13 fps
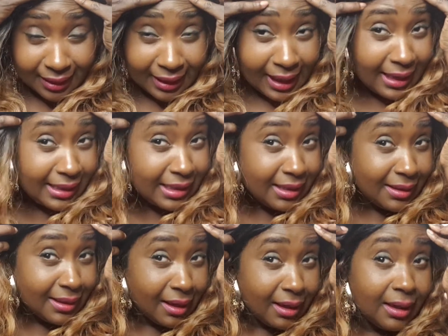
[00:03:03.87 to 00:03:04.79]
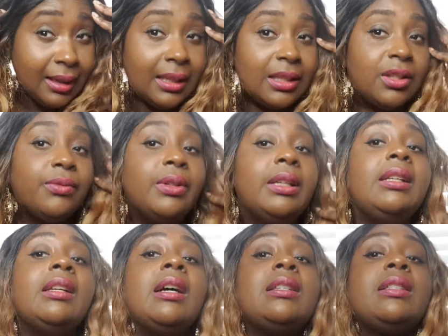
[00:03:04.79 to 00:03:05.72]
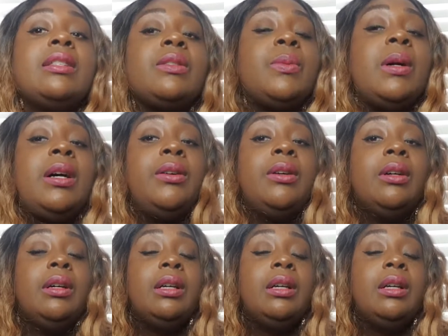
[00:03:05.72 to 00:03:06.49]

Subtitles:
lace. It's really nice as well.